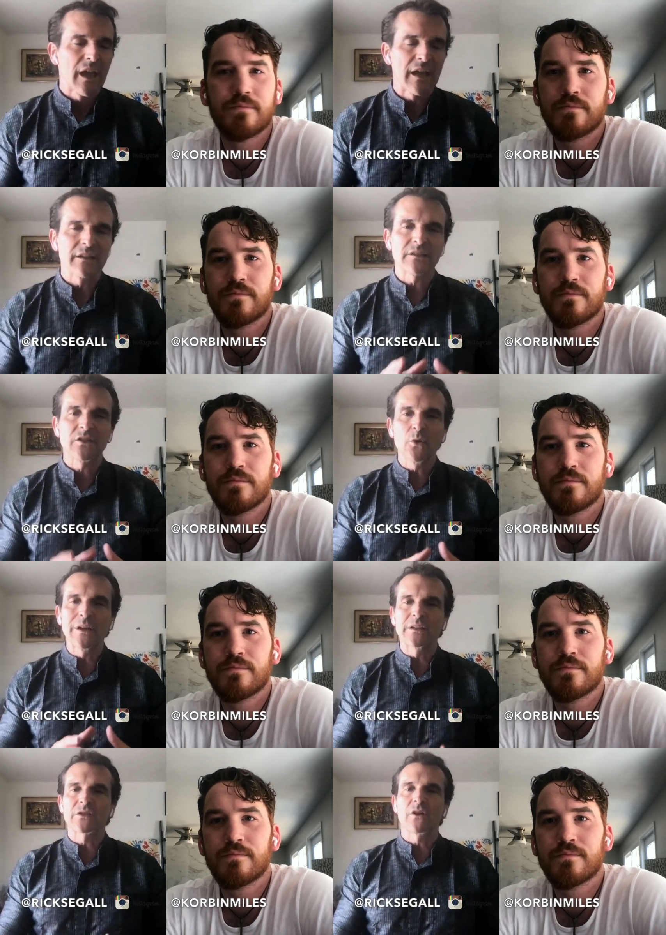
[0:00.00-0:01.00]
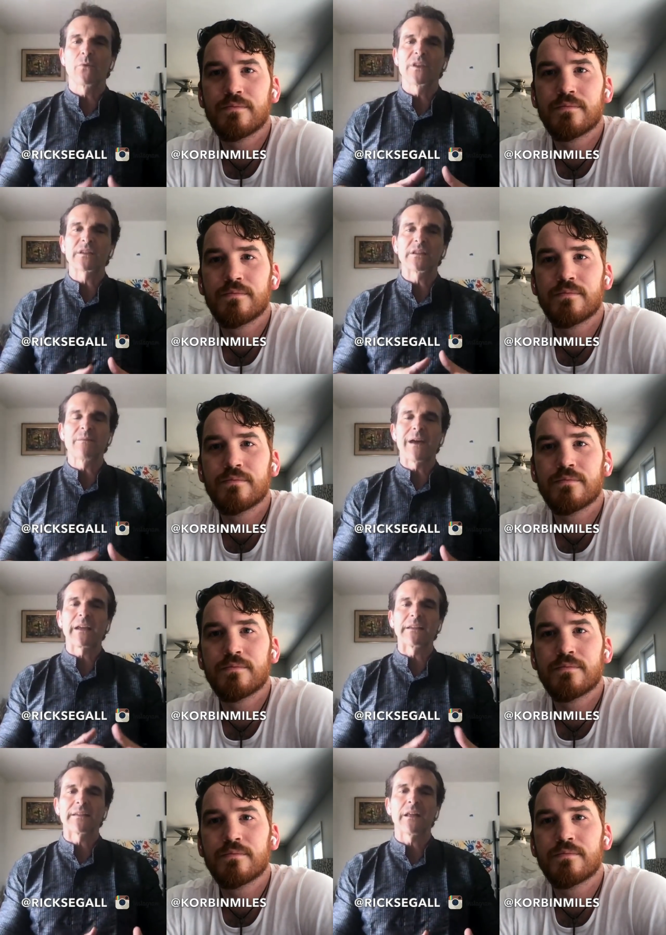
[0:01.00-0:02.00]
Speaker 1: and it's doing so with a
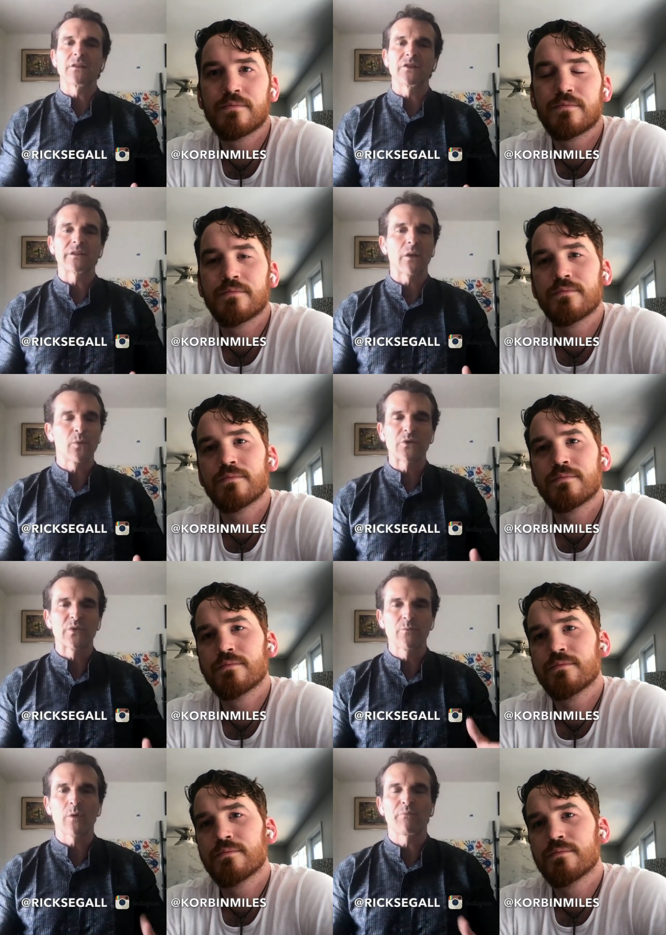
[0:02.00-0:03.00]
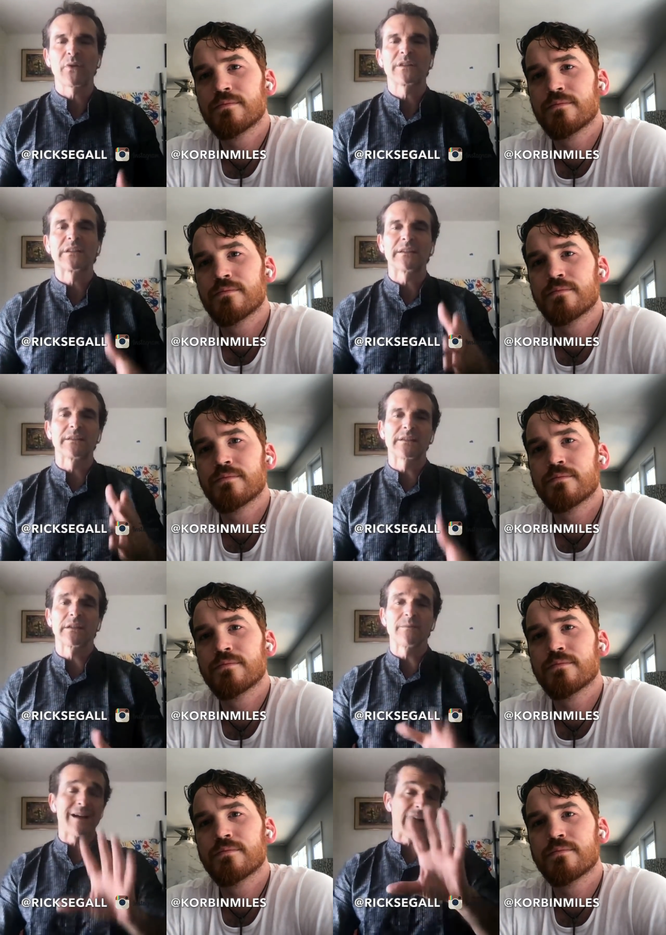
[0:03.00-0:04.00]
cinematic intelligence I wish was more present in
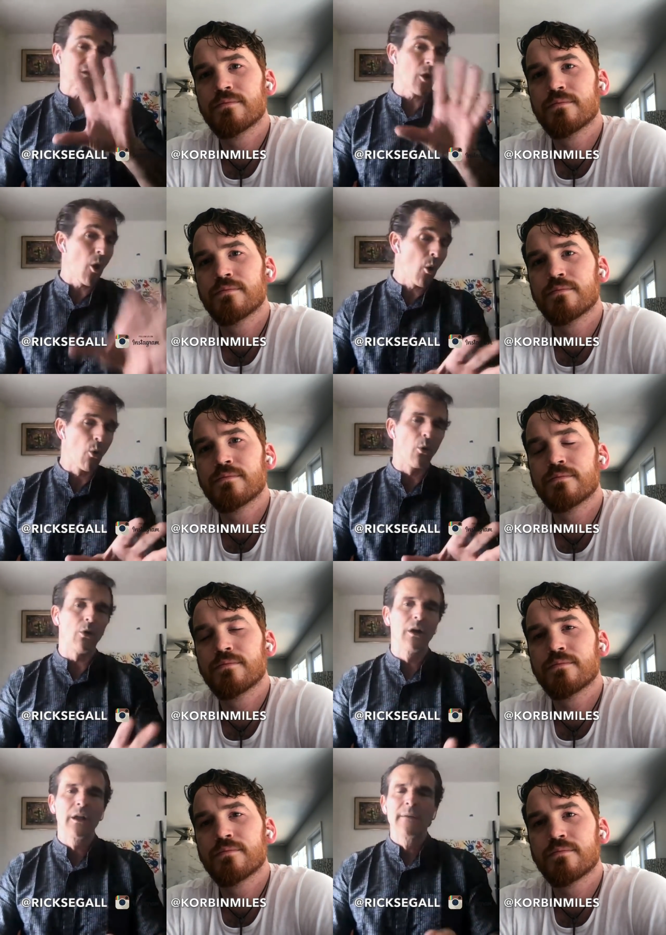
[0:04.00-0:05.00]
cinema as a whole.